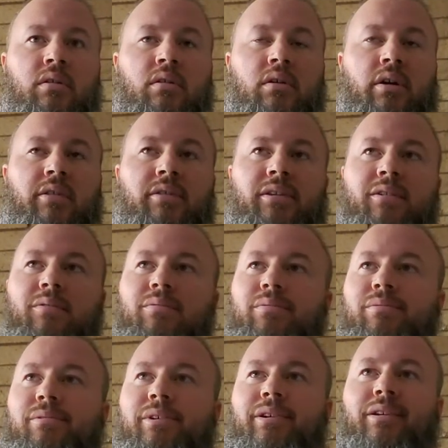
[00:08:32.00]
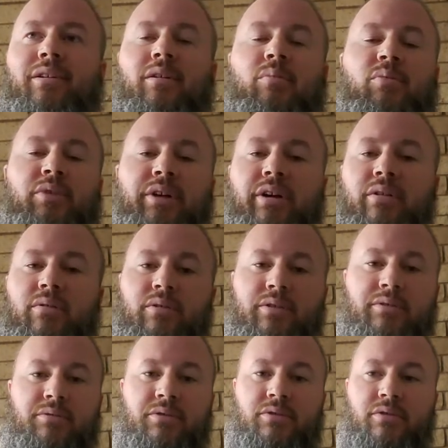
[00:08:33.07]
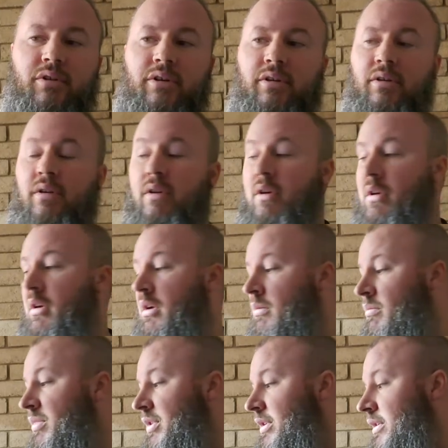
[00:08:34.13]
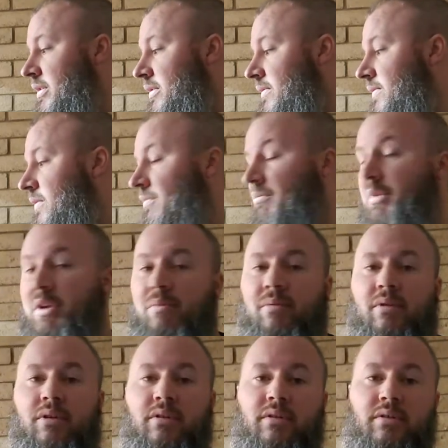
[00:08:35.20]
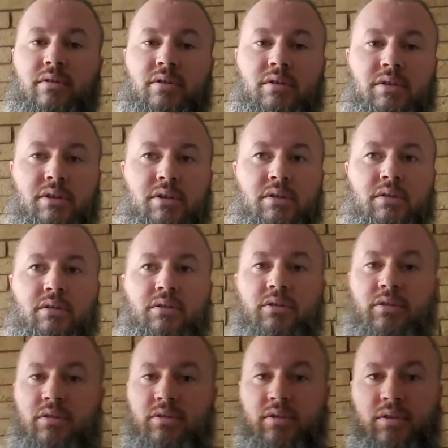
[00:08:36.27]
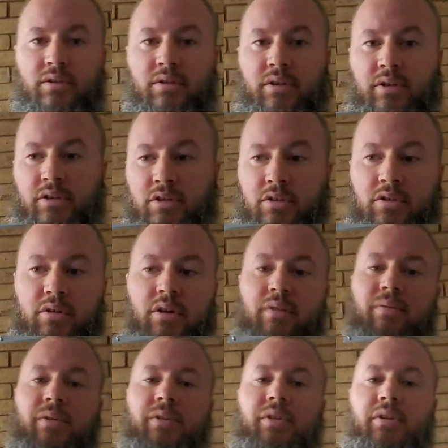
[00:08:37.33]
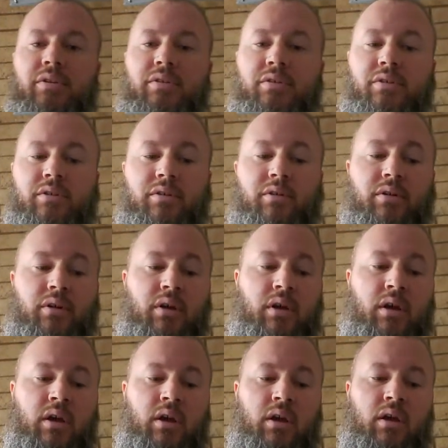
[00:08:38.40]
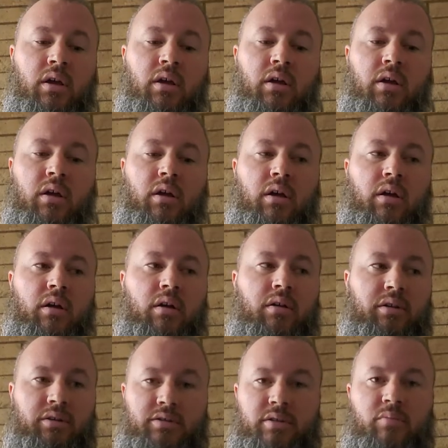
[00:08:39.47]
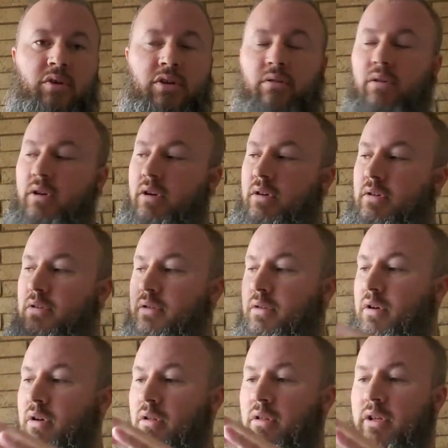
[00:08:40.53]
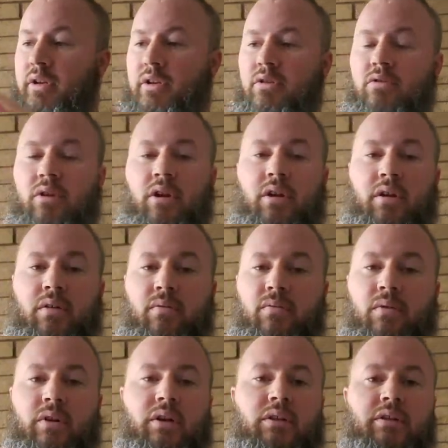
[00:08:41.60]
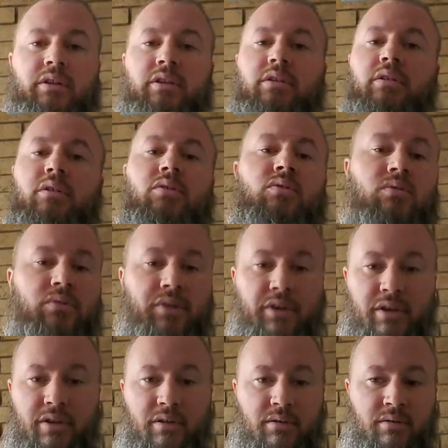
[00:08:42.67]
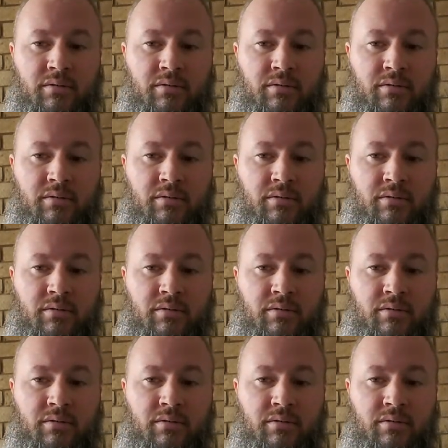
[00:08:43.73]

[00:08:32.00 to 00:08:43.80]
I think like a couple hours it was dry. But for me personally, just to ensure everything's good, it's in my garage. I'll let it dry for at least a whole day